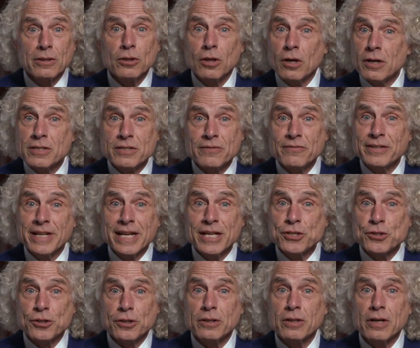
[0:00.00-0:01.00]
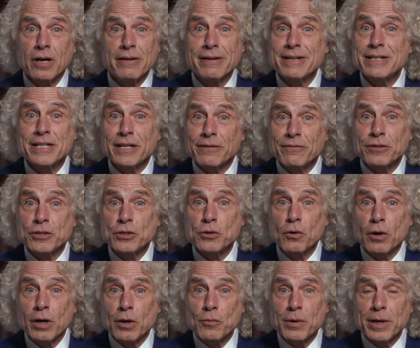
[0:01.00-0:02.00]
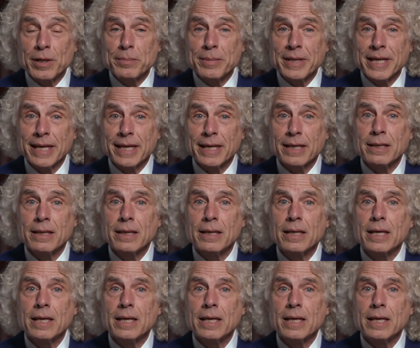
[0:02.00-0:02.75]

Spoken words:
laws of nature are indifferent to our well-being,